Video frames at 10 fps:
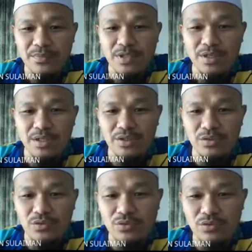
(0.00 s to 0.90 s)
and then
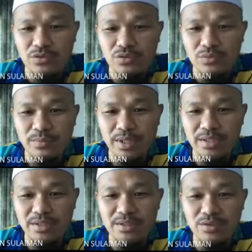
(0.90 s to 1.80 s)
Q2 also
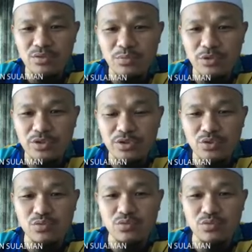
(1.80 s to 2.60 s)
minus 0.2.